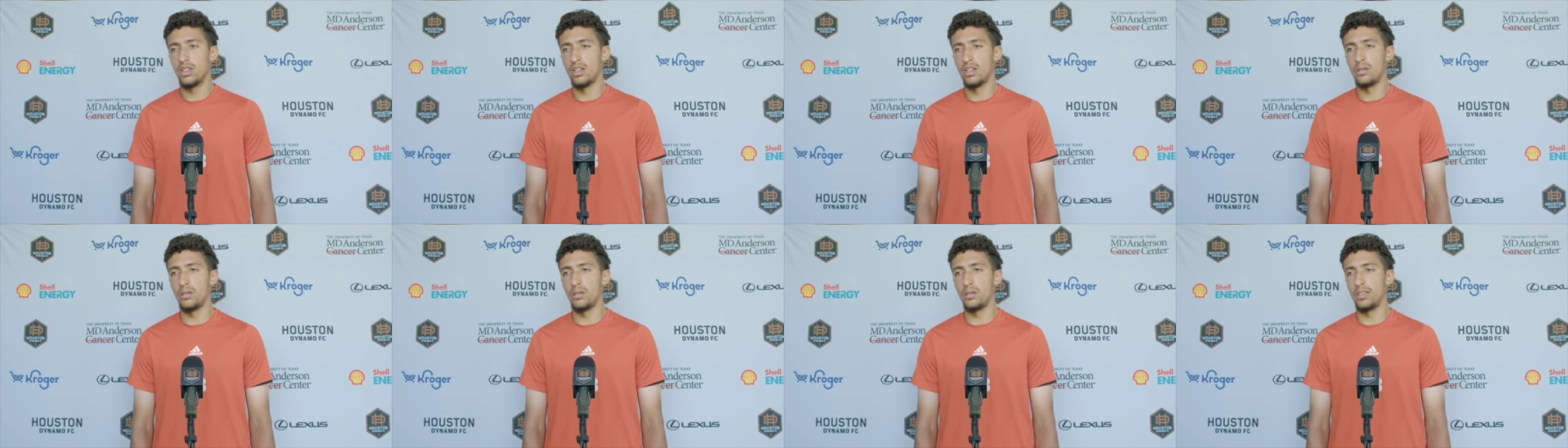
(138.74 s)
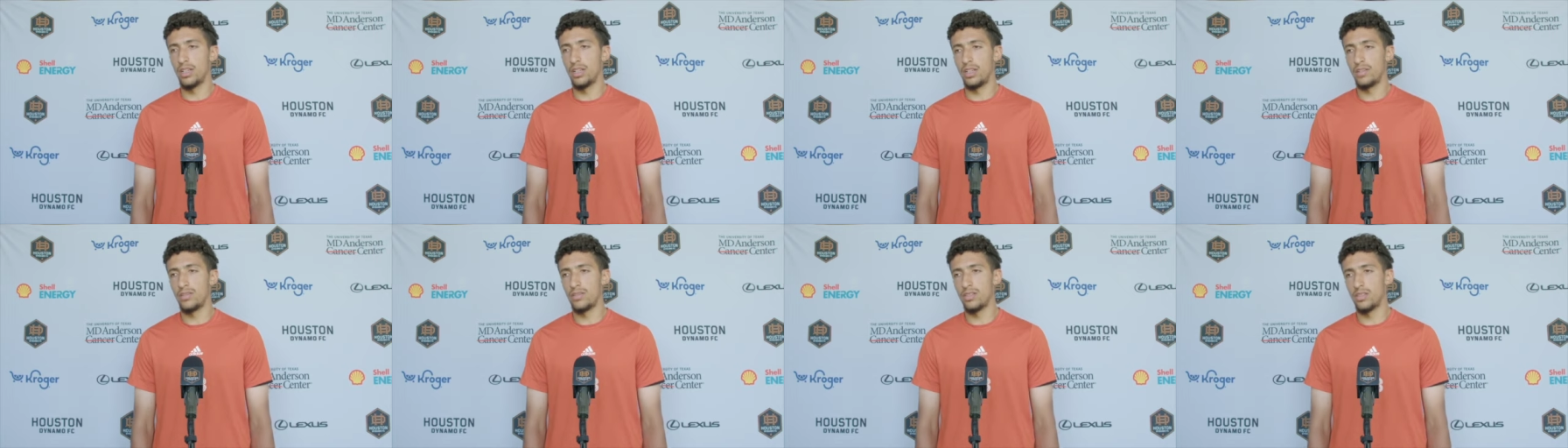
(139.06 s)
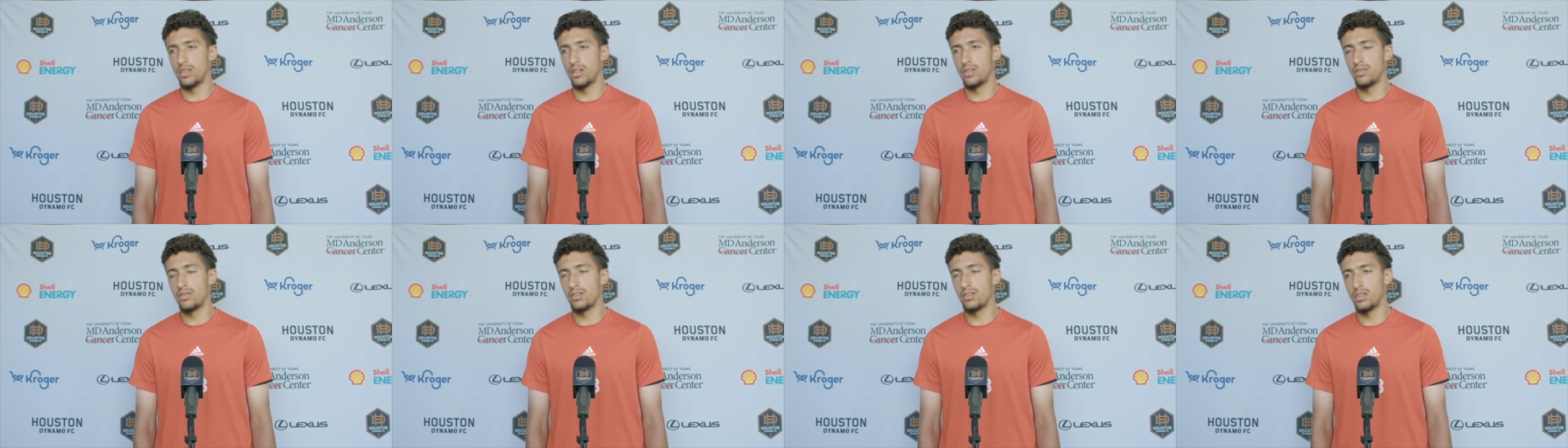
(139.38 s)
I mean, they've
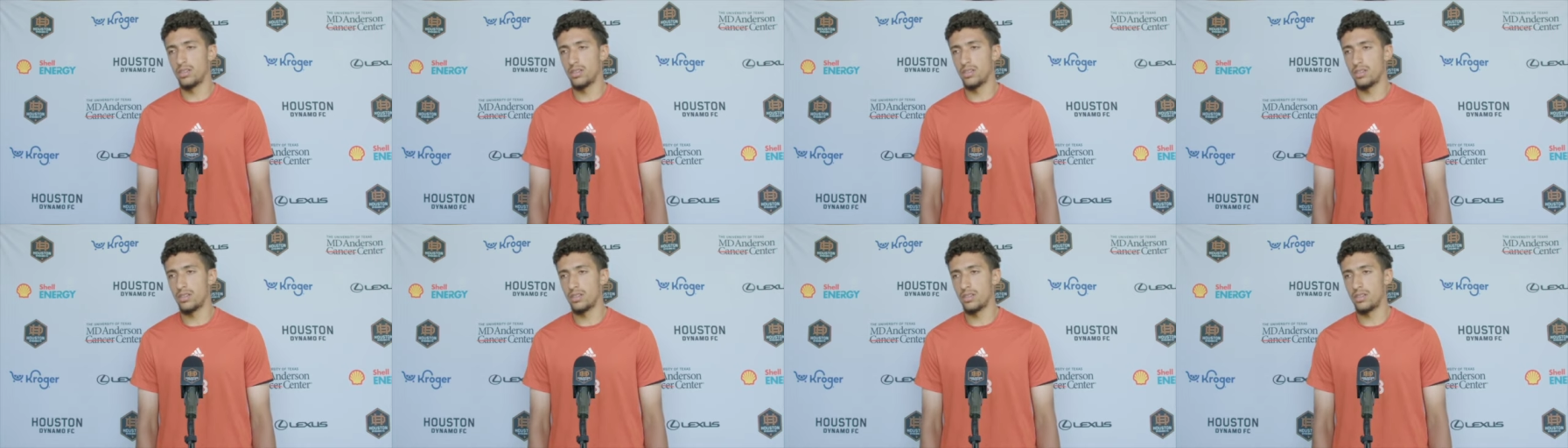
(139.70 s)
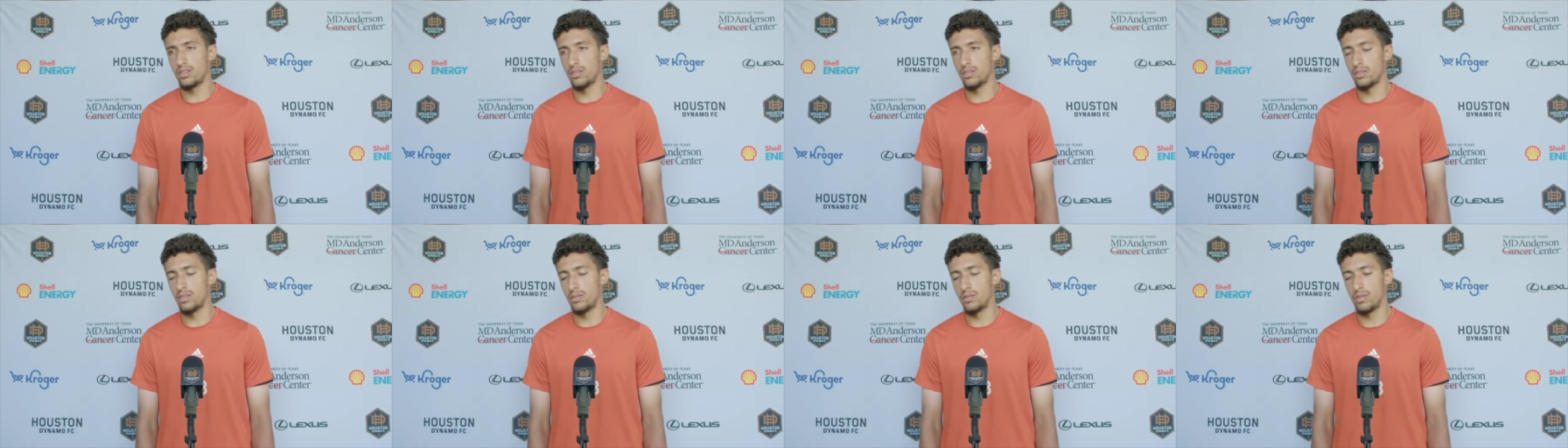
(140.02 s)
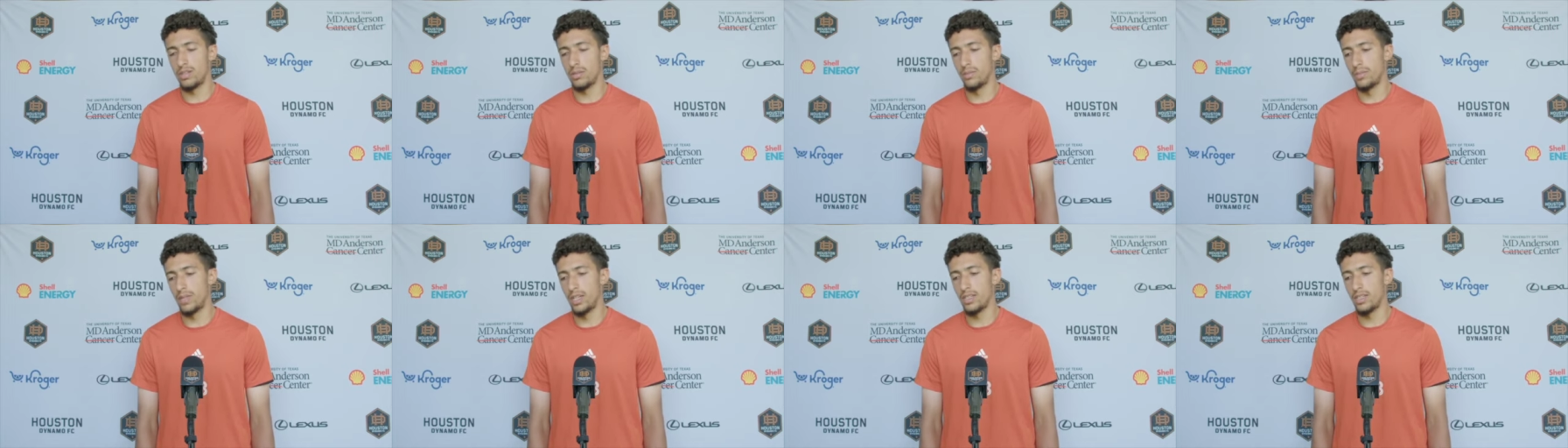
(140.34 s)
served as
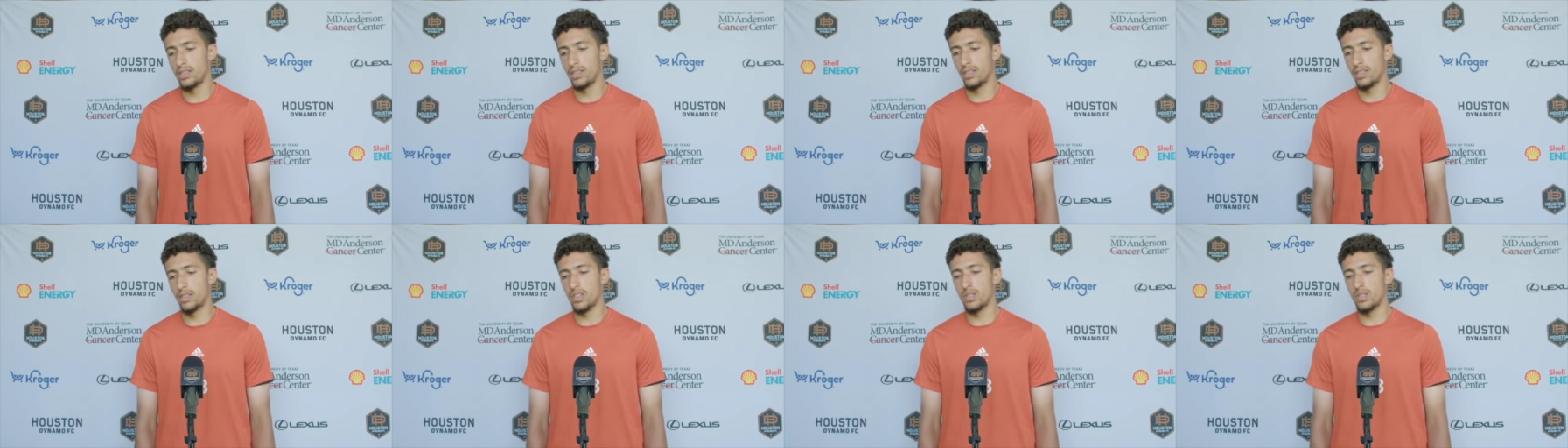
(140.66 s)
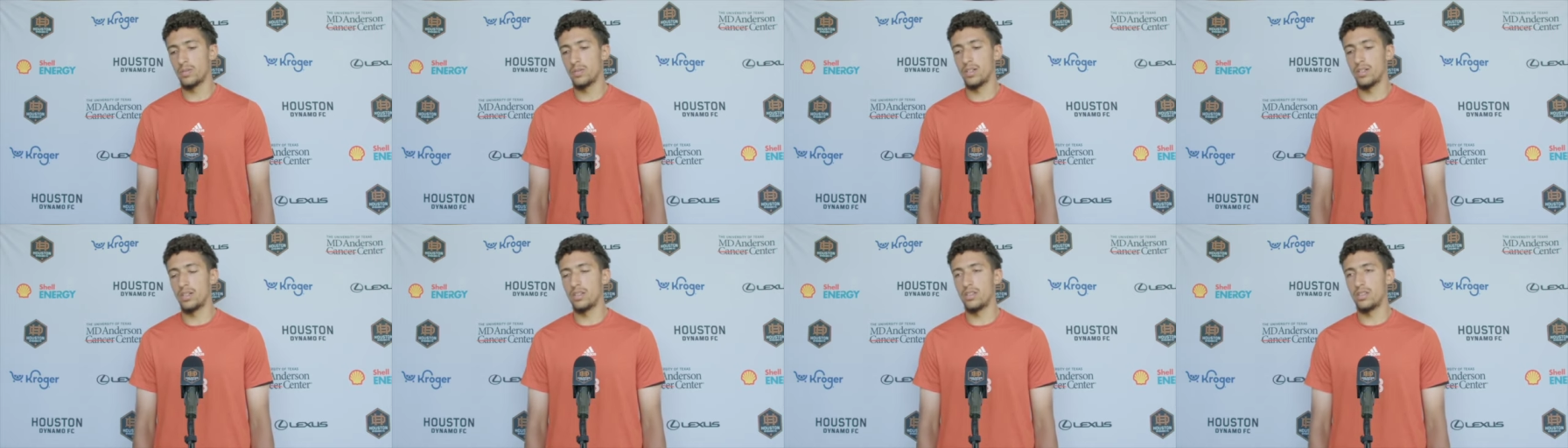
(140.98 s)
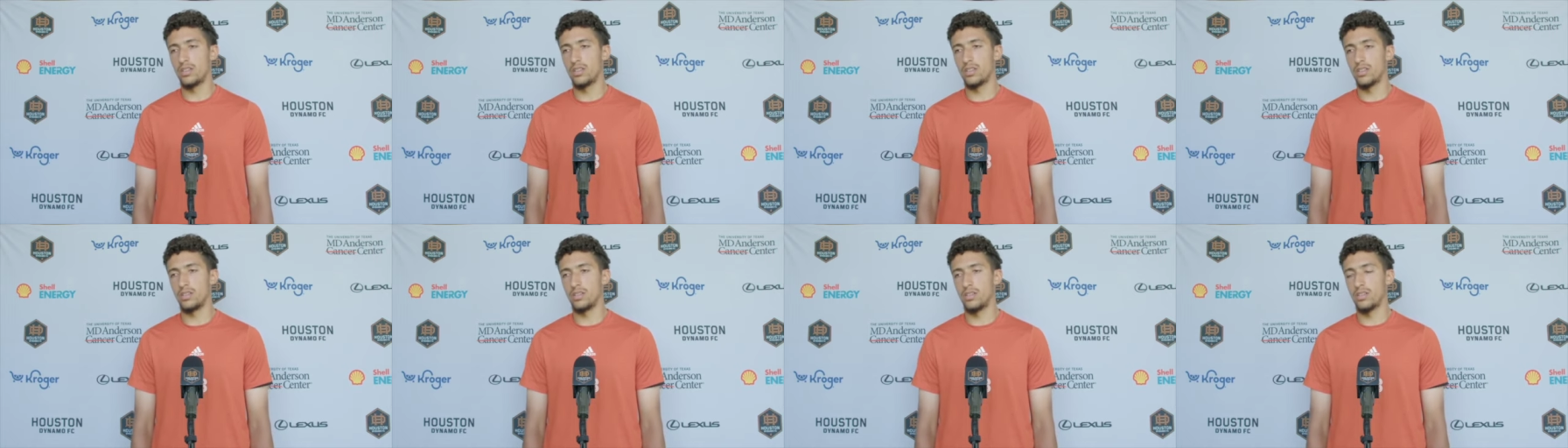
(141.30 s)
amazing
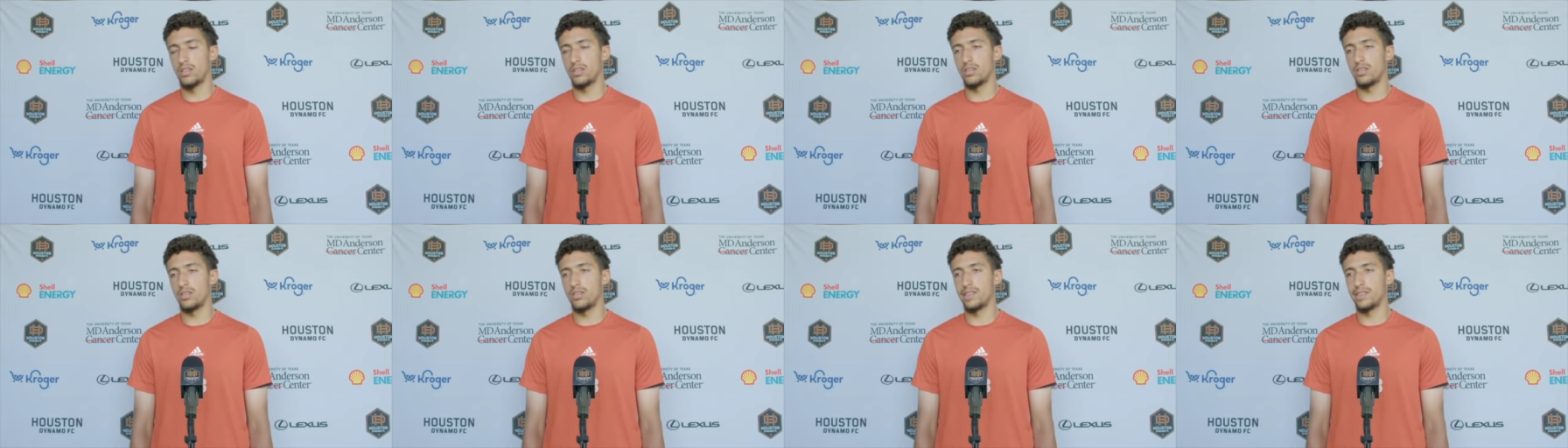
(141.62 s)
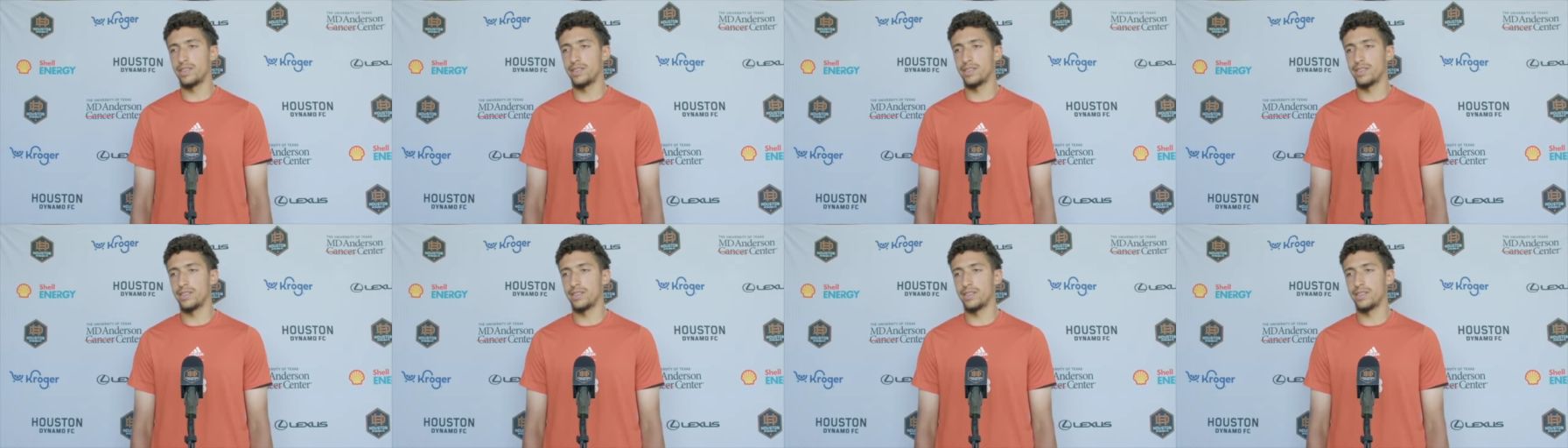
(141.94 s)
experiences.